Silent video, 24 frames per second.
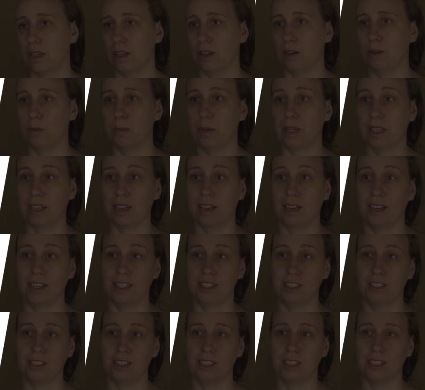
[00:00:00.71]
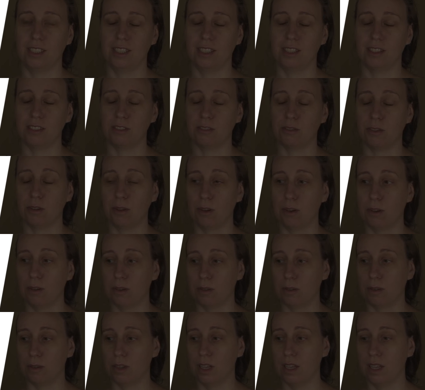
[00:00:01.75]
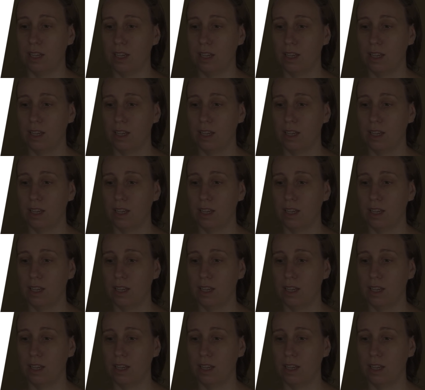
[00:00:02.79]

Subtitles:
Oh my gosh. So